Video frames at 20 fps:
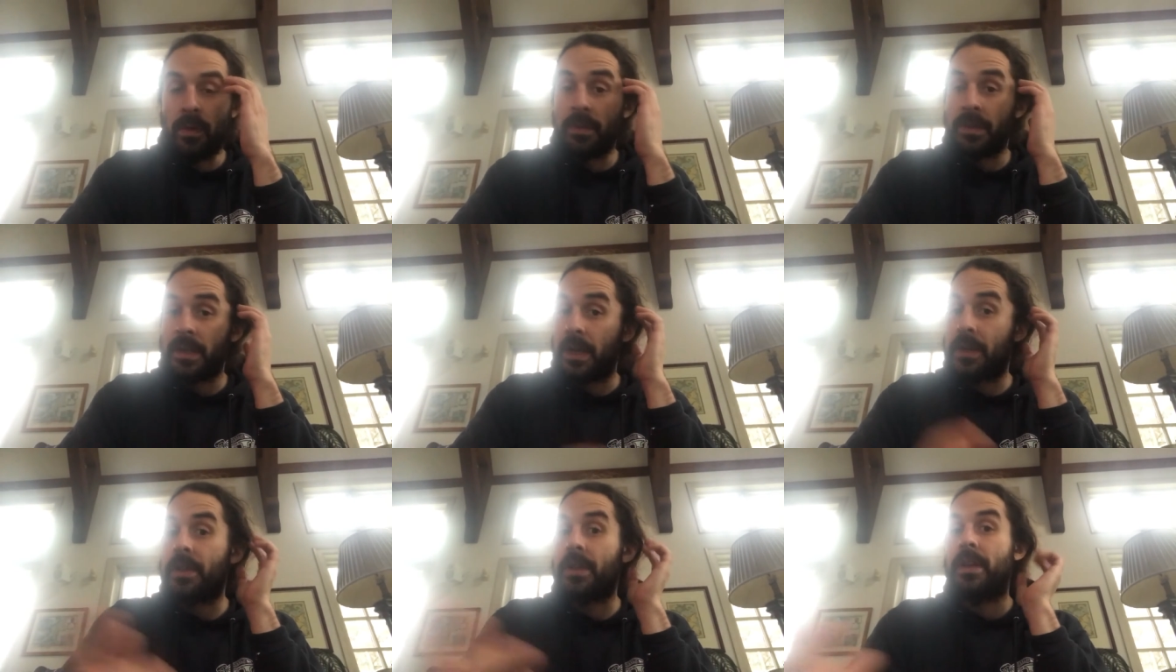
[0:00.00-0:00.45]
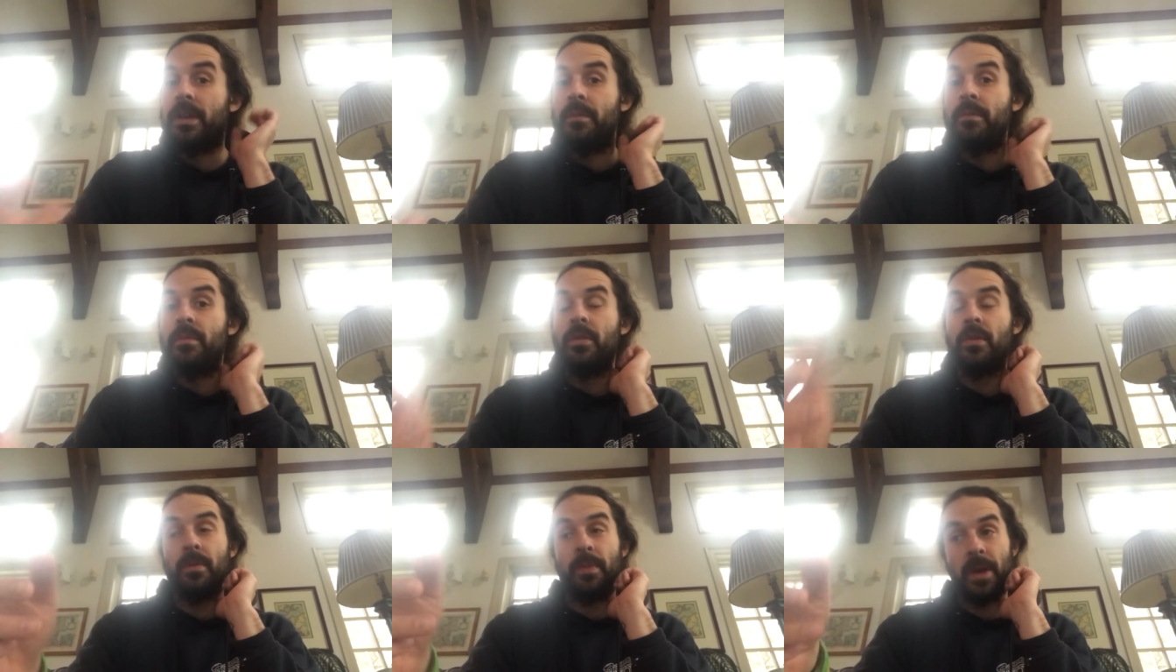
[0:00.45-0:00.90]
It was actually
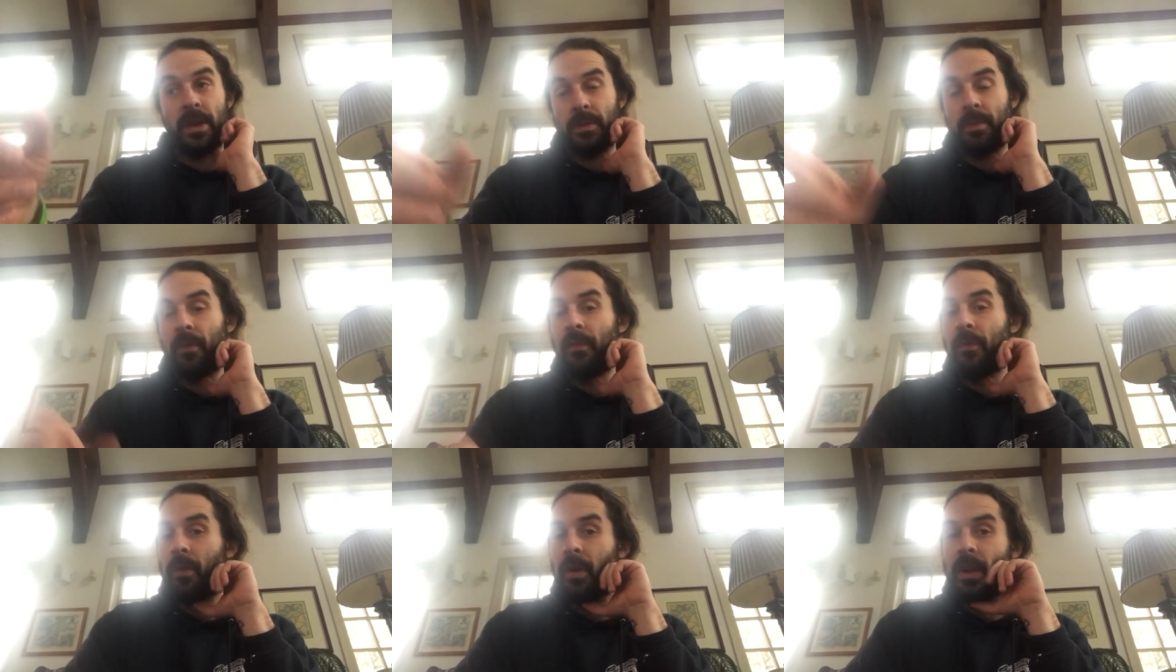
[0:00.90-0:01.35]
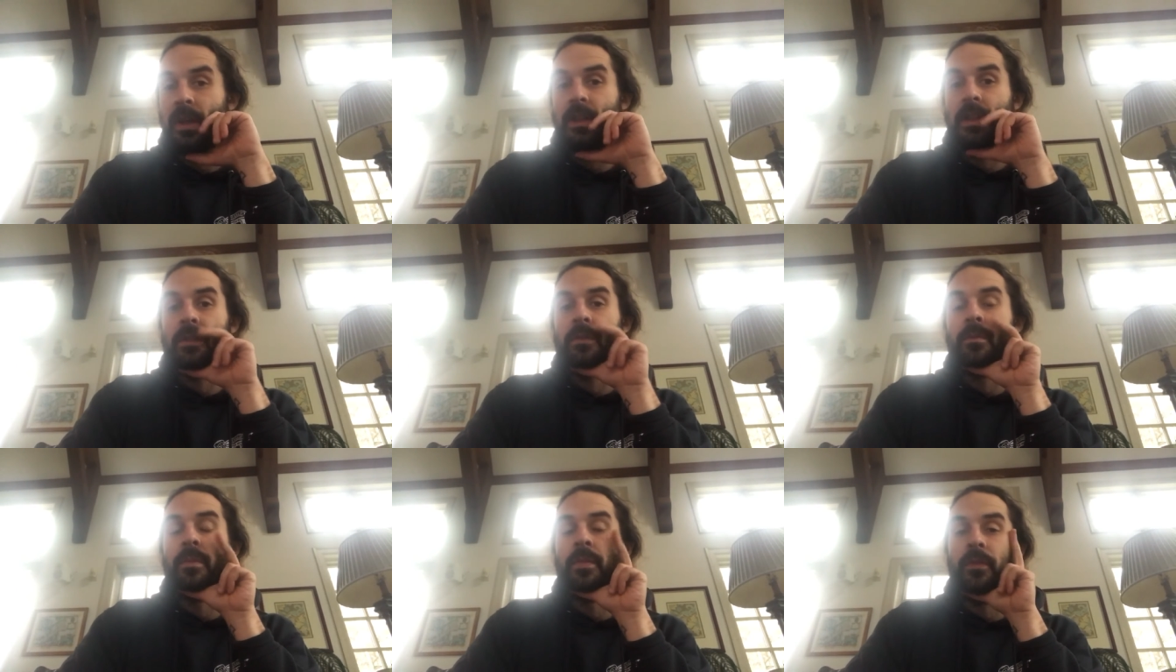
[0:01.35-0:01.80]
in Budapest before I got
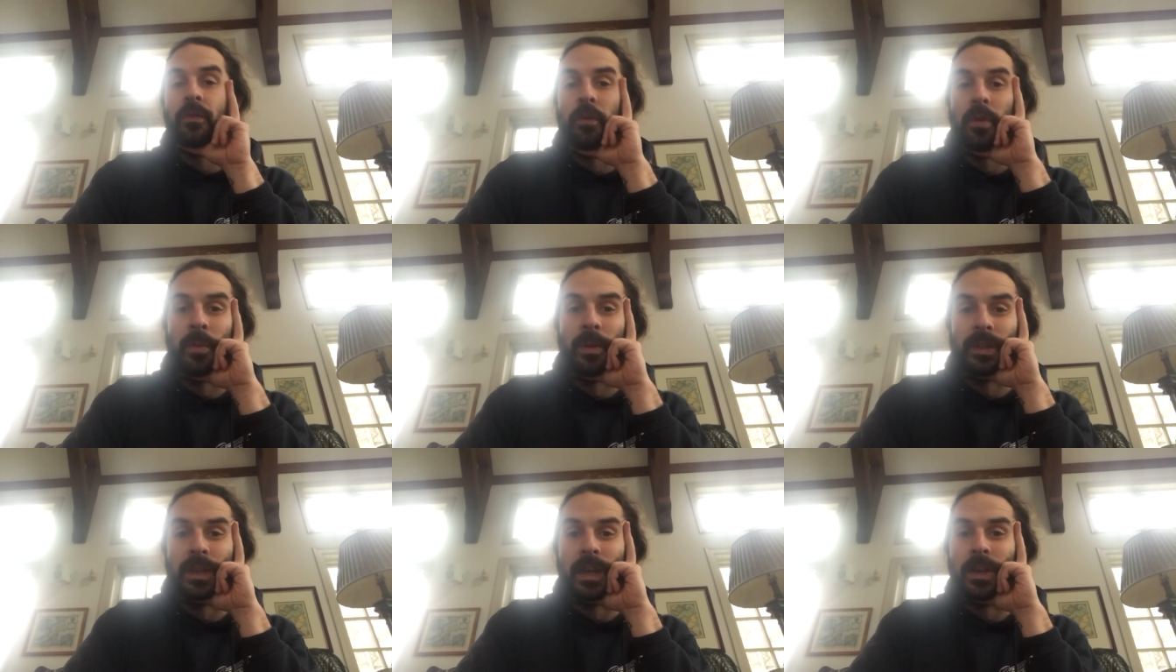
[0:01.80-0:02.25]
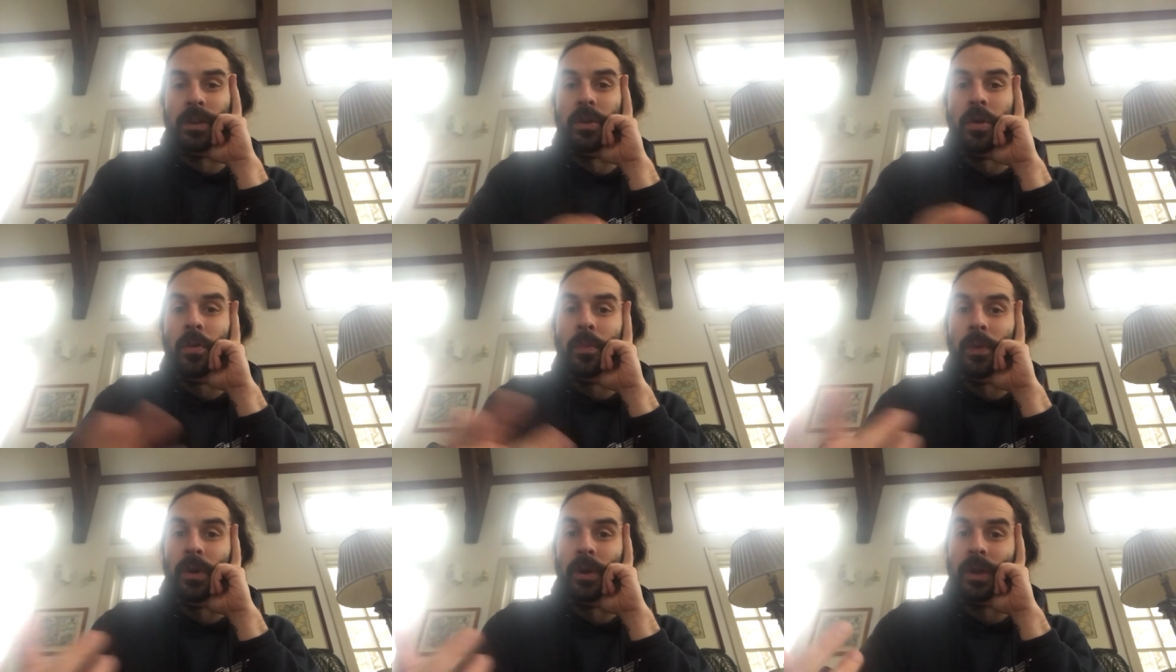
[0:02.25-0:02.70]
there, before I bought that
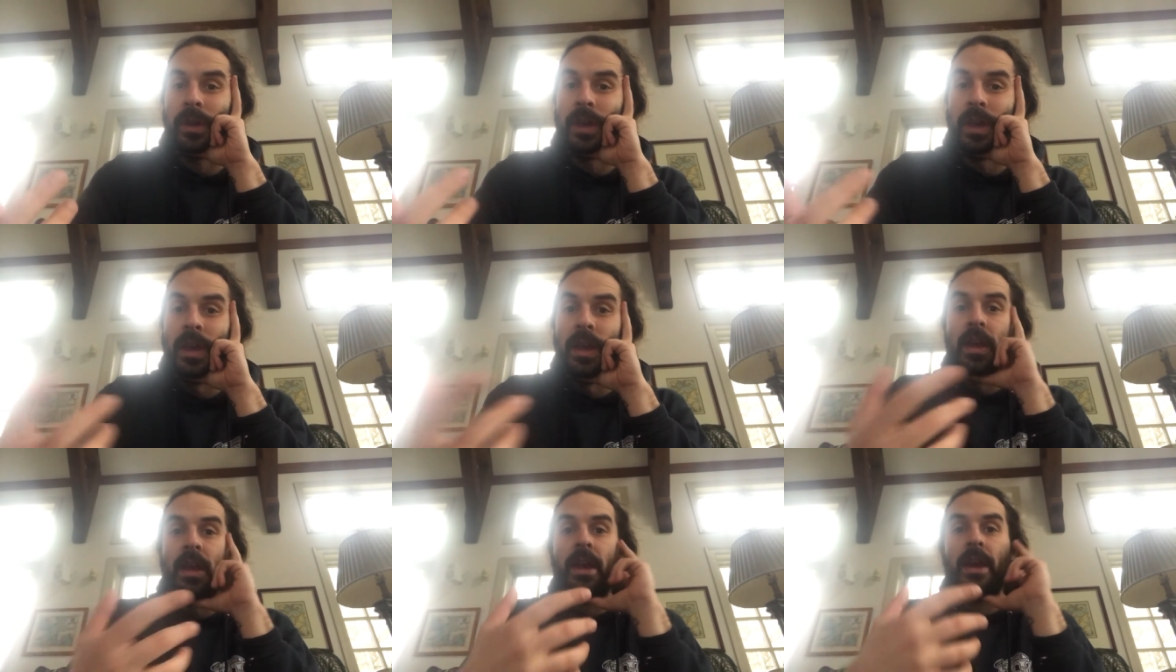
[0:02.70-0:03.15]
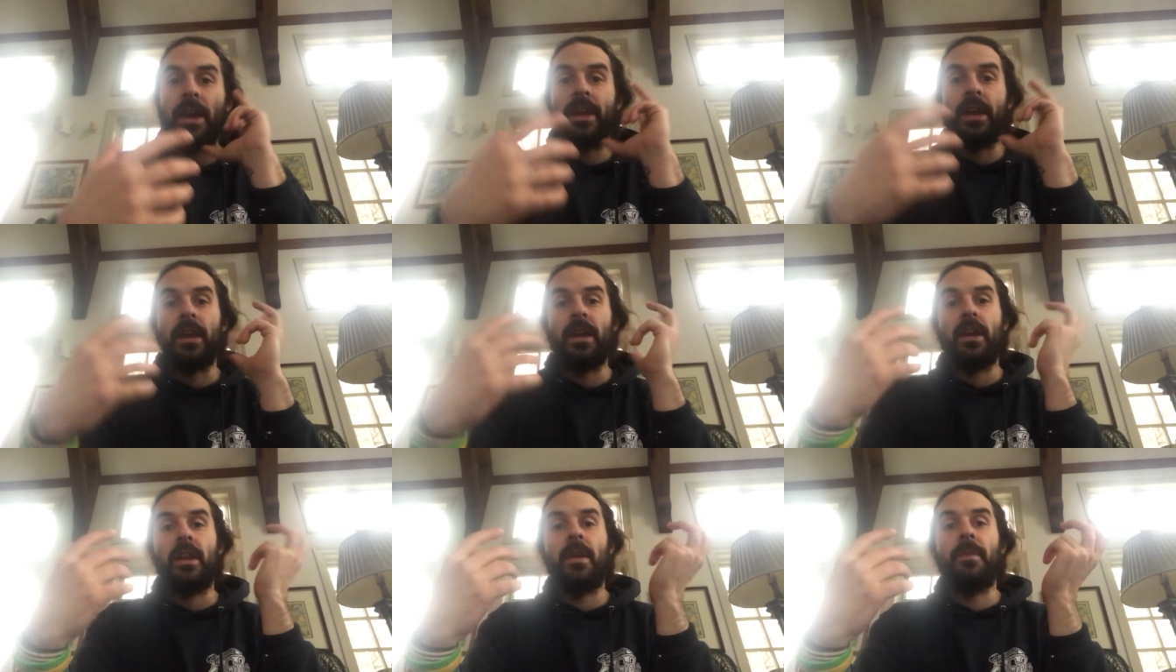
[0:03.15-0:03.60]
notebook,
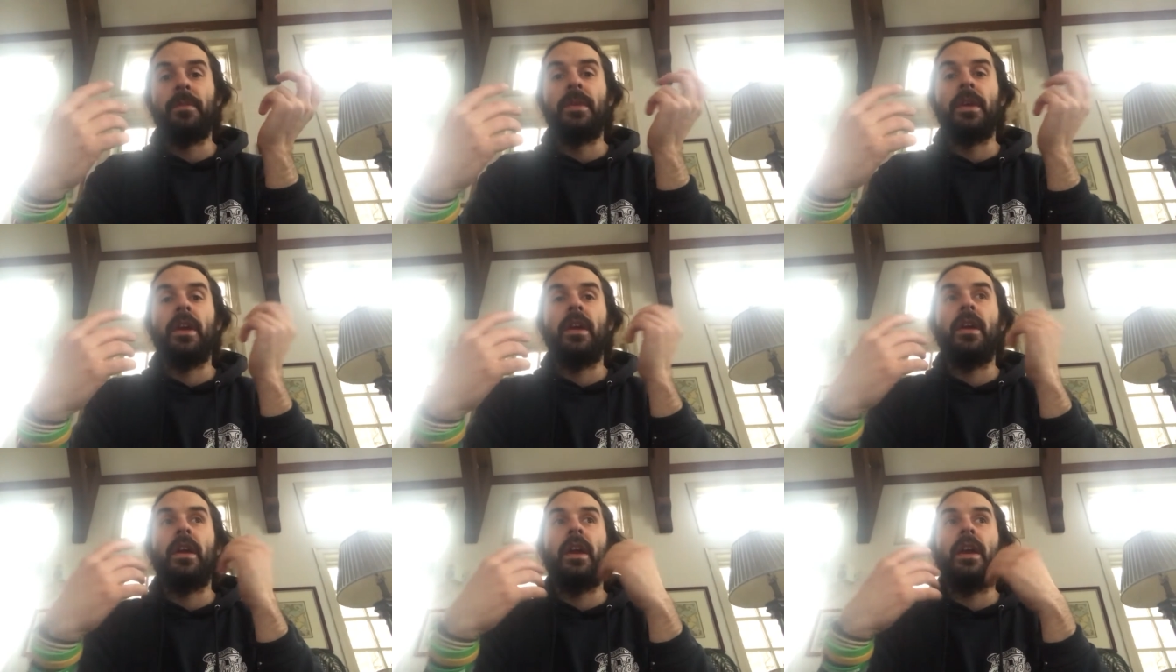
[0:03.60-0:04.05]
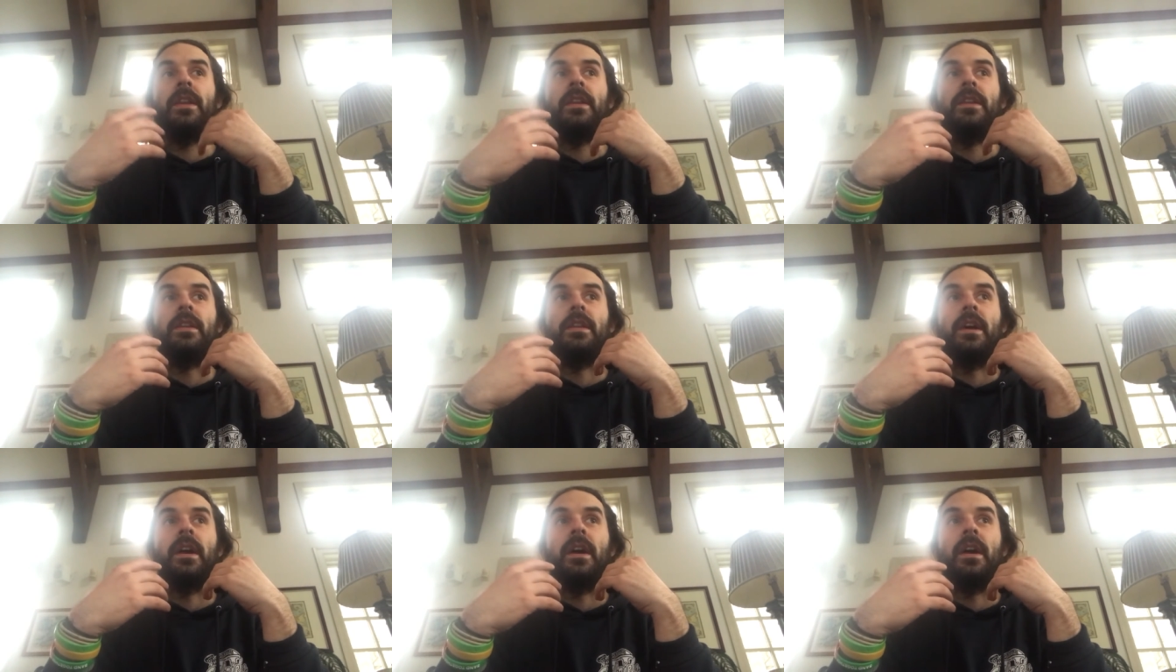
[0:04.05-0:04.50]
and I got up there
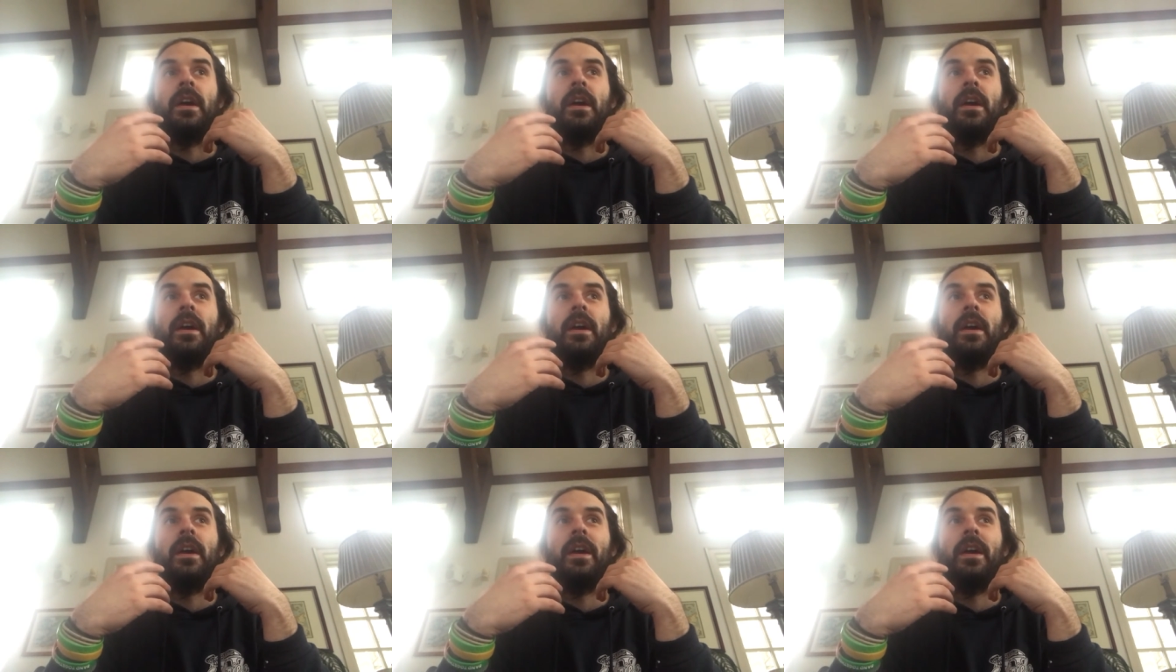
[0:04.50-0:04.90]
and uh,